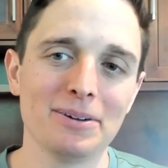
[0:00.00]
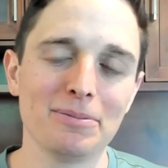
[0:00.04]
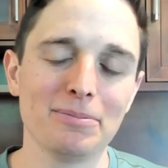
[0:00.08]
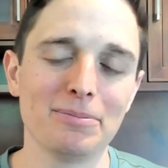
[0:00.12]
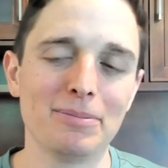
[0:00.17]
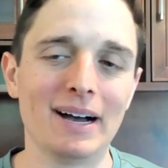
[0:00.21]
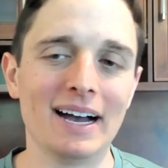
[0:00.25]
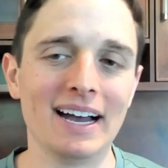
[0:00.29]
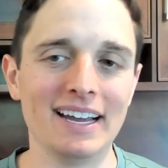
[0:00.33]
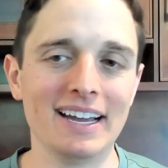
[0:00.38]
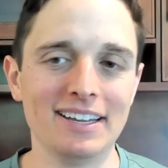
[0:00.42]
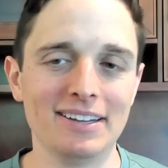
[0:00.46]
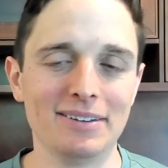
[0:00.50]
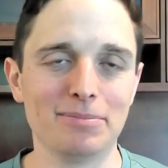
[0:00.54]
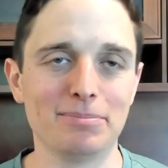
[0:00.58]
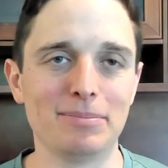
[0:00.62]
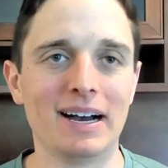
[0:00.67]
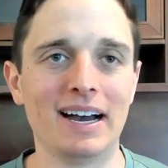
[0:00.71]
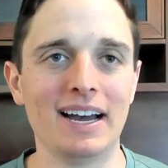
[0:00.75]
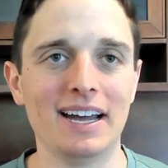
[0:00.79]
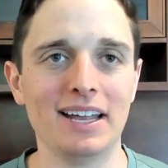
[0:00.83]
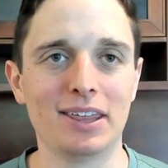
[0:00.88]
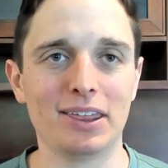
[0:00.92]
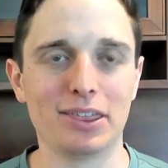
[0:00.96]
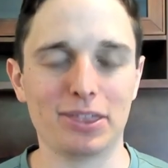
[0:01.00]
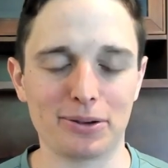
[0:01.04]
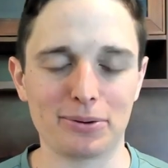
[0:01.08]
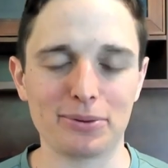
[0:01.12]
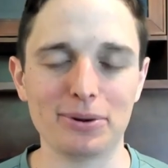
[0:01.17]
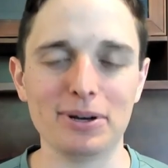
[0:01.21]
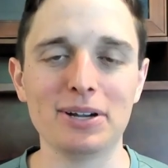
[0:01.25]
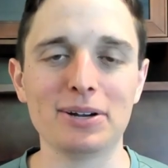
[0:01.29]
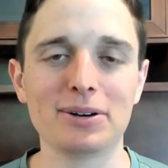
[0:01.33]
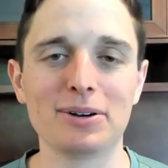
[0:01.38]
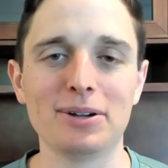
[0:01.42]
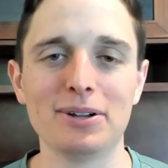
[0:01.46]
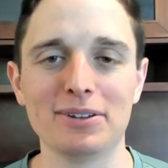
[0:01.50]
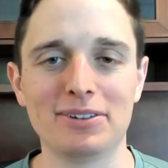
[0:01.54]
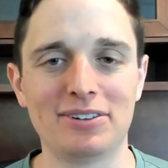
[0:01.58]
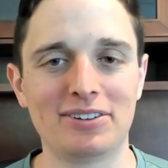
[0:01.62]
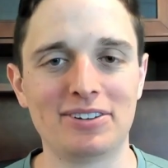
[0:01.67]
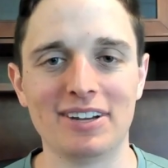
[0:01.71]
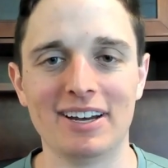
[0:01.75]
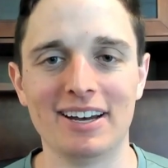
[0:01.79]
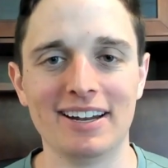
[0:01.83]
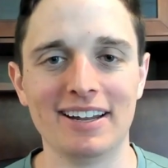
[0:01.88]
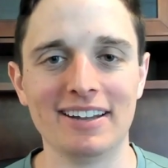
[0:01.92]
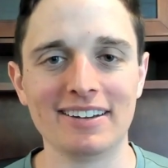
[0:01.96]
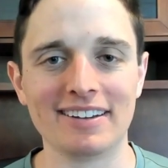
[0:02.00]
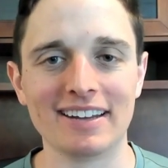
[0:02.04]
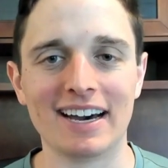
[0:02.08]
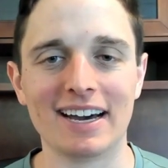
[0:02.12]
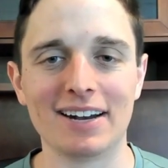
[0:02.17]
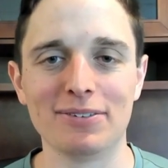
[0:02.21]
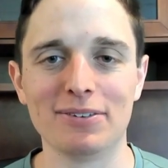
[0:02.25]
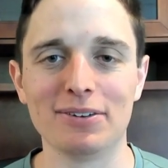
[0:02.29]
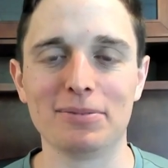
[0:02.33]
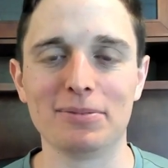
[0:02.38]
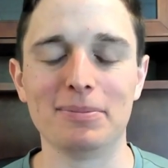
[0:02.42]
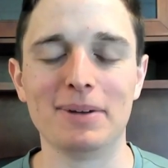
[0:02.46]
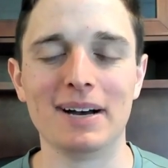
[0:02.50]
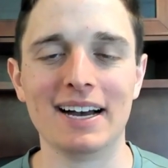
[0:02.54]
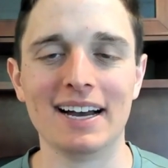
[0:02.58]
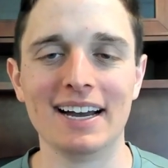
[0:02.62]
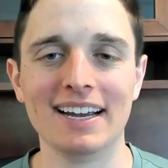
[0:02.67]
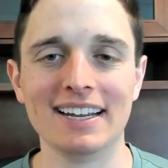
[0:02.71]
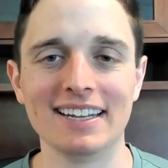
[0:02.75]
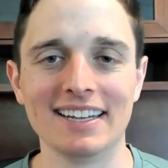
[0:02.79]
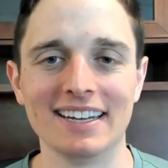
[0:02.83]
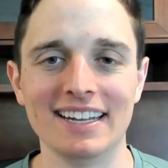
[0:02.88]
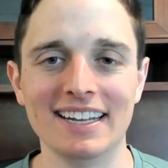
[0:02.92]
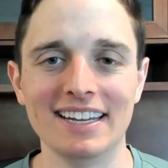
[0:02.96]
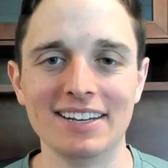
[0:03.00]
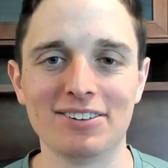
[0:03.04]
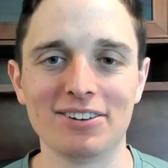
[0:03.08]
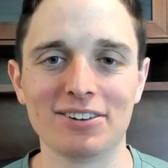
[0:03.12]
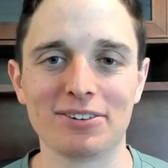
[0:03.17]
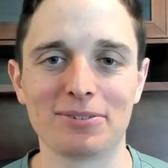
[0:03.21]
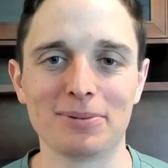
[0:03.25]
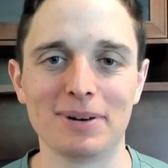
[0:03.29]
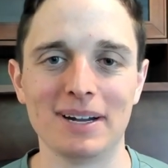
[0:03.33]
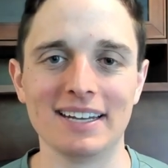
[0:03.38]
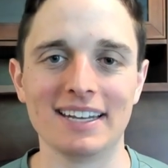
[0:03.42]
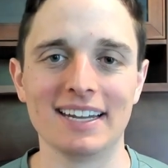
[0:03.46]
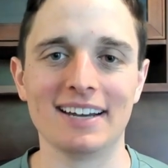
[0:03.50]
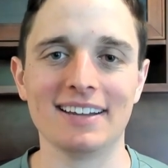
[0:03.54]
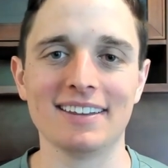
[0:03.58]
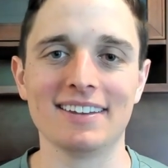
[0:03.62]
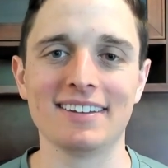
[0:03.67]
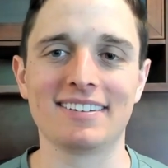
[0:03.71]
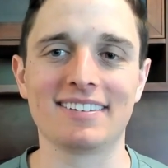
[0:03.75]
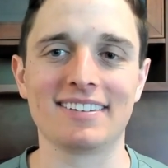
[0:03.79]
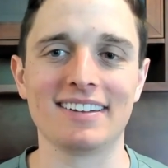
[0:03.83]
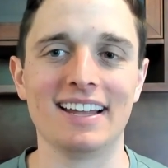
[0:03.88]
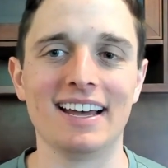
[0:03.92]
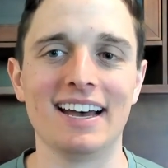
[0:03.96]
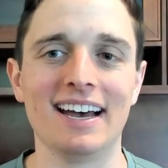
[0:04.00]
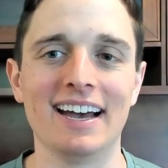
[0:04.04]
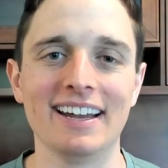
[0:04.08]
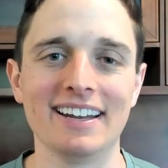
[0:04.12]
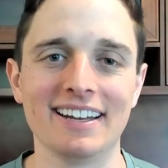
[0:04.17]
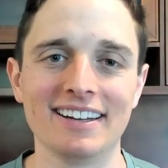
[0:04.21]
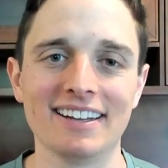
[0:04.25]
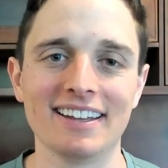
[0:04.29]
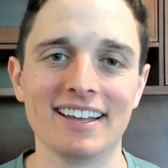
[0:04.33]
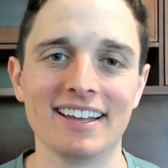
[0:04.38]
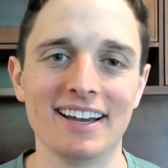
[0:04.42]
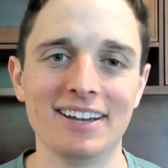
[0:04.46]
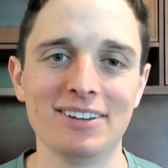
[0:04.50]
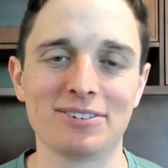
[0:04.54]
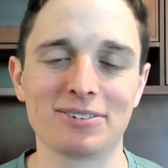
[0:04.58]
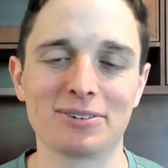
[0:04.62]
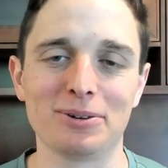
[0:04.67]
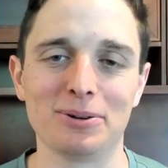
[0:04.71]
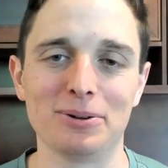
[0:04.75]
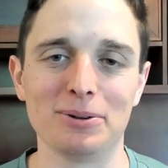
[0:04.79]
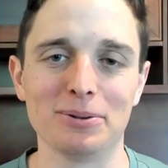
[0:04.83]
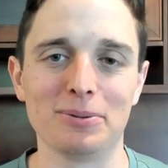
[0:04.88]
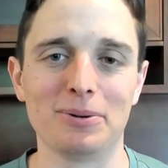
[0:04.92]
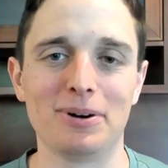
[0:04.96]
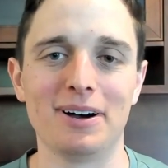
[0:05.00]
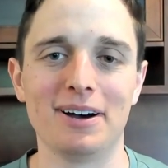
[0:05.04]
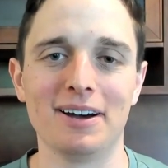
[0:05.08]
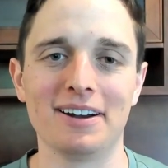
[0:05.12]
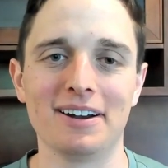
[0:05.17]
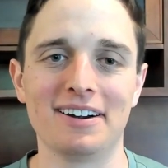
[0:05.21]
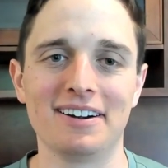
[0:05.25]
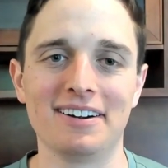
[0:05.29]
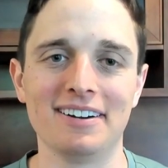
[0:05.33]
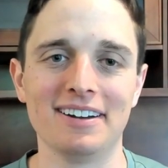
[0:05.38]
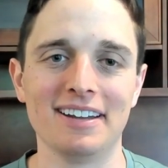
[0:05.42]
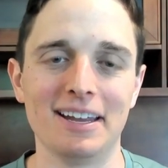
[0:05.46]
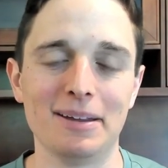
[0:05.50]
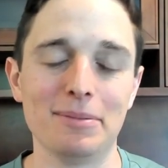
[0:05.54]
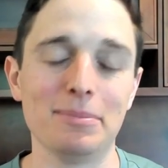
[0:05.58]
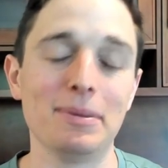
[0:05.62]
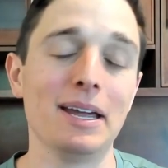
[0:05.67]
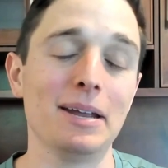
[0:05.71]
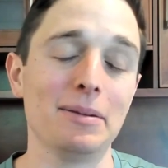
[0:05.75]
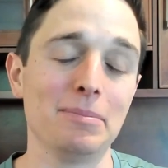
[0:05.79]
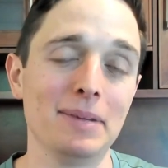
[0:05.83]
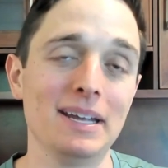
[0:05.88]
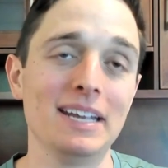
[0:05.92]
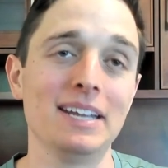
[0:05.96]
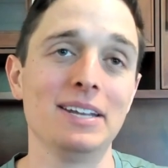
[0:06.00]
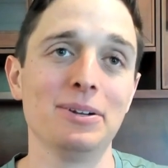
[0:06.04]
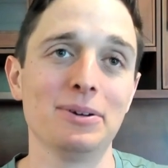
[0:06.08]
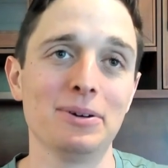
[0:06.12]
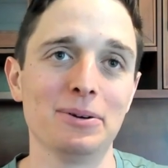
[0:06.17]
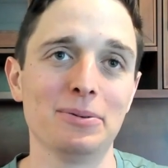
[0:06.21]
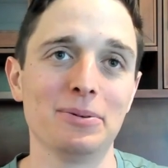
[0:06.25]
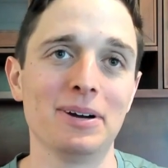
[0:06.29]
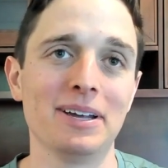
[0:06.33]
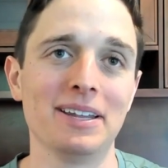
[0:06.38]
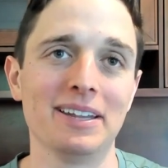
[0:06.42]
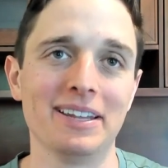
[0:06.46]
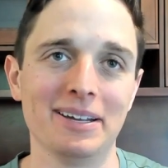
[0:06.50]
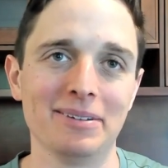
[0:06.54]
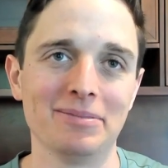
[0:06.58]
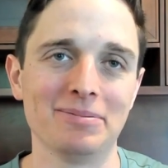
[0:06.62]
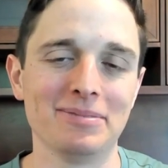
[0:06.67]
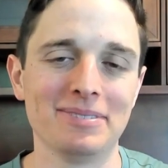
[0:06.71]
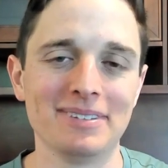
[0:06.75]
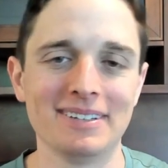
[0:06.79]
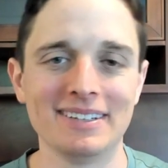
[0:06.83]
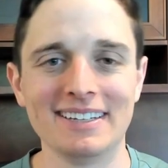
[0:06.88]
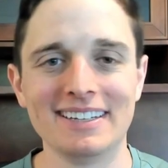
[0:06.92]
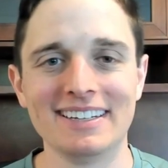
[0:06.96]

my my three year old son is out of his mind and he just went down the slide into the ice cold water. He made me do it with him.